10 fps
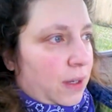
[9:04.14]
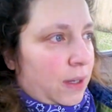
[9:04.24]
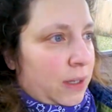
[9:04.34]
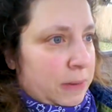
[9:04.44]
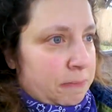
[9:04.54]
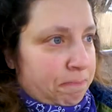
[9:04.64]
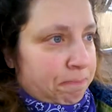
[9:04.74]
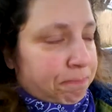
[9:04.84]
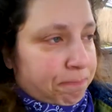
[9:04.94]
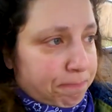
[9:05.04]
Um,
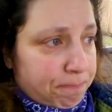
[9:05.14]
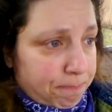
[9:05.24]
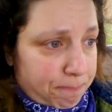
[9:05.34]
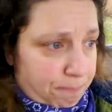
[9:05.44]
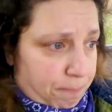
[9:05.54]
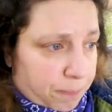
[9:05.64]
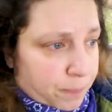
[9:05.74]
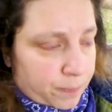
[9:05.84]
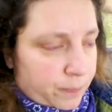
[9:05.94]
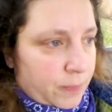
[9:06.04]

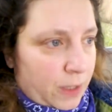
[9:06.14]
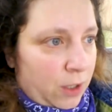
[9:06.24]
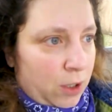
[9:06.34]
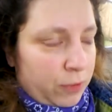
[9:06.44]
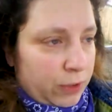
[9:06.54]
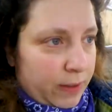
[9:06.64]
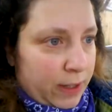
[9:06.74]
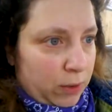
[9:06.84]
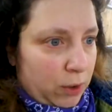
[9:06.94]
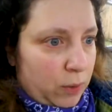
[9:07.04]
Hopefully
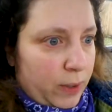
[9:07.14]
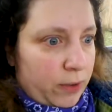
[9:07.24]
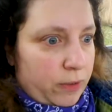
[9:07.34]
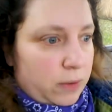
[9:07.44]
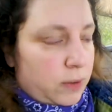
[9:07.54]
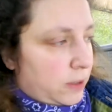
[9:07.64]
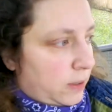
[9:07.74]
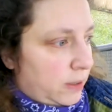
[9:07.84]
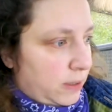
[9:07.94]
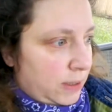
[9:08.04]
that'll go away soon.
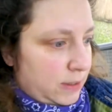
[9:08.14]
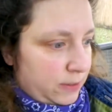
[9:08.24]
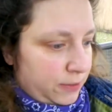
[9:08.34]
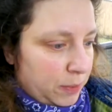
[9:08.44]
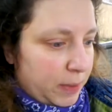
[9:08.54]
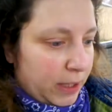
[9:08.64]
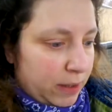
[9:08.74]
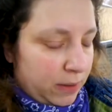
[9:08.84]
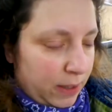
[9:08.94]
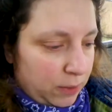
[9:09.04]
For me,
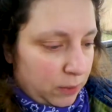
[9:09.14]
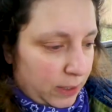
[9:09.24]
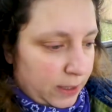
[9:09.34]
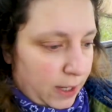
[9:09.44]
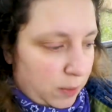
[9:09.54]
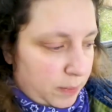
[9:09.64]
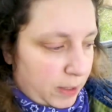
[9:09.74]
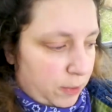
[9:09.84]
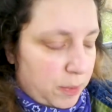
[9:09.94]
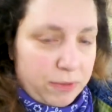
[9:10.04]
I don't like how it
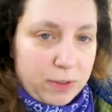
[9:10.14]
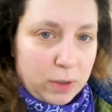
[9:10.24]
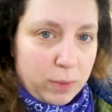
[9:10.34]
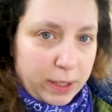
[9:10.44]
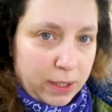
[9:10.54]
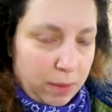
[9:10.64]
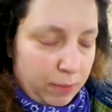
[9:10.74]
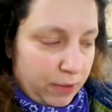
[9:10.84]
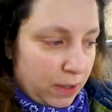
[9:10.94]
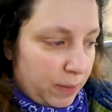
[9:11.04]
makes me feel when it
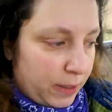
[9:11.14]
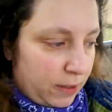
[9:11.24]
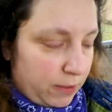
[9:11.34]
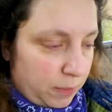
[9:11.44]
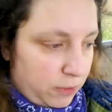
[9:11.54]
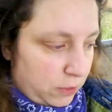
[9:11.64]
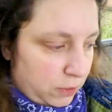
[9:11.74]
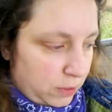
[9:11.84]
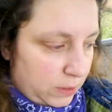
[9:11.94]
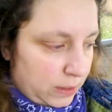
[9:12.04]
comes up. I guess I'm
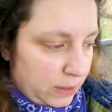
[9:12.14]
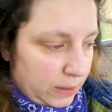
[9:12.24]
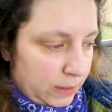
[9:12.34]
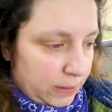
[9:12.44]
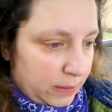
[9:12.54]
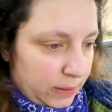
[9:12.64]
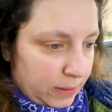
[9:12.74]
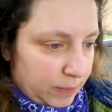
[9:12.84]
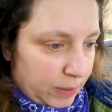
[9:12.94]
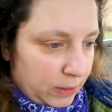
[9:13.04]
still
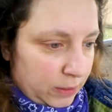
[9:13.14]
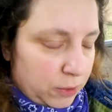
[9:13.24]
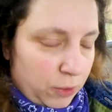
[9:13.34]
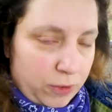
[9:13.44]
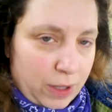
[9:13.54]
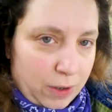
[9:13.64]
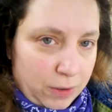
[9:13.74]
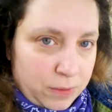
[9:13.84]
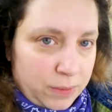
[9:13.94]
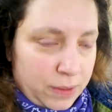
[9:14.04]
a little scared.